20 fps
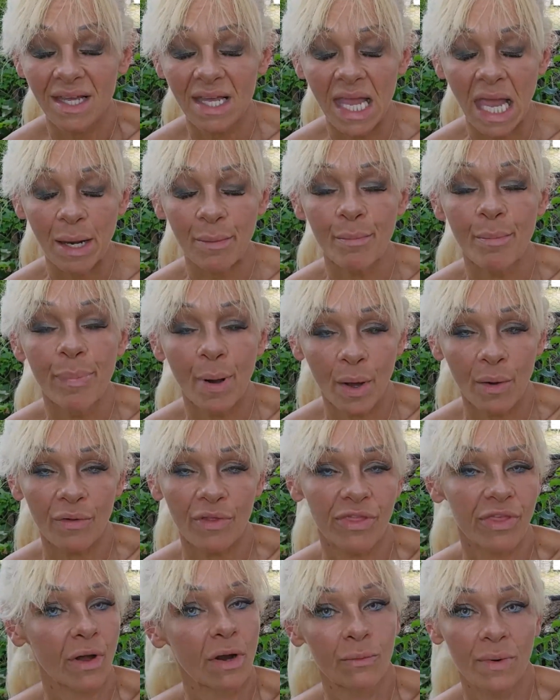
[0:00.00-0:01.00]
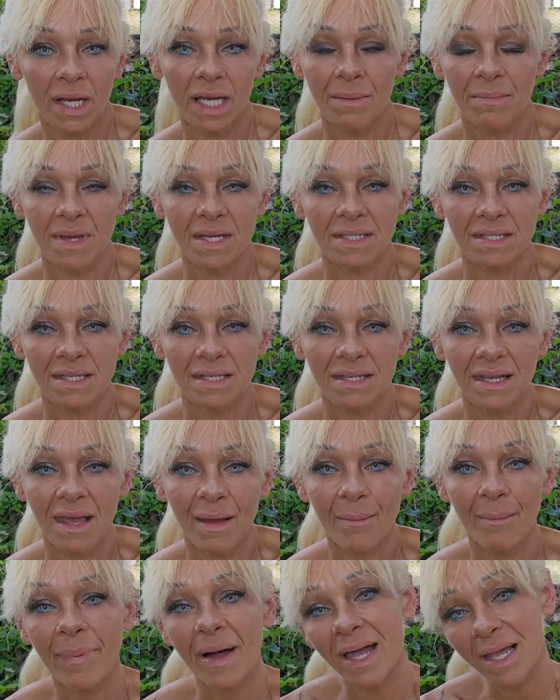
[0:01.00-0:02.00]
And both are recommended
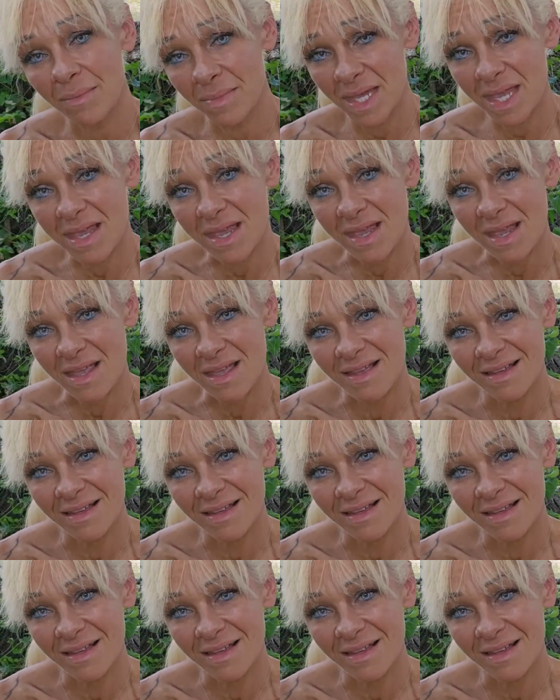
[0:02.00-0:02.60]
by me.